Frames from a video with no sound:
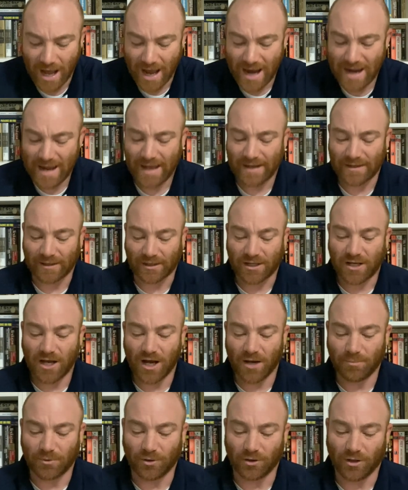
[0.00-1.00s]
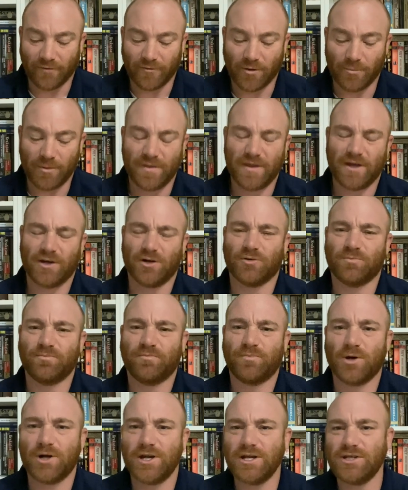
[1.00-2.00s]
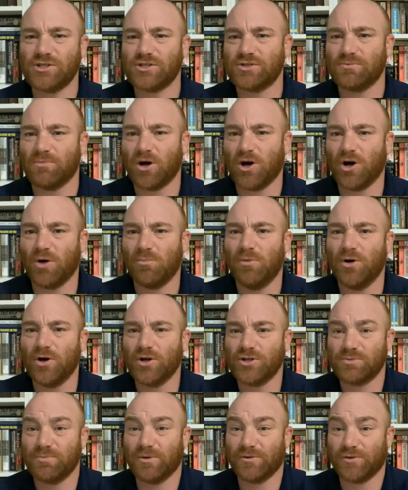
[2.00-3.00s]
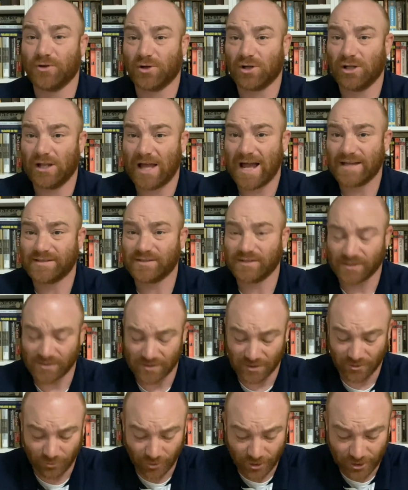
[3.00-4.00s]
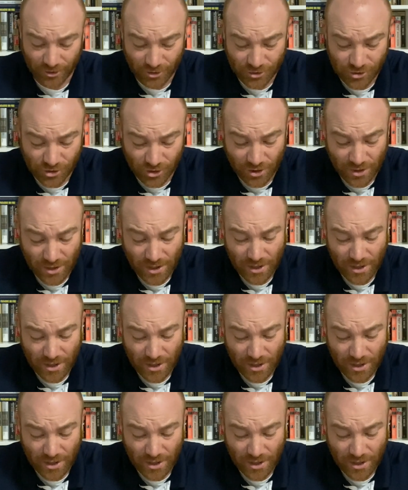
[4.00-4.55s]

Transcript: I had a couple of them, and they're pretty small books, but they're classics in literature.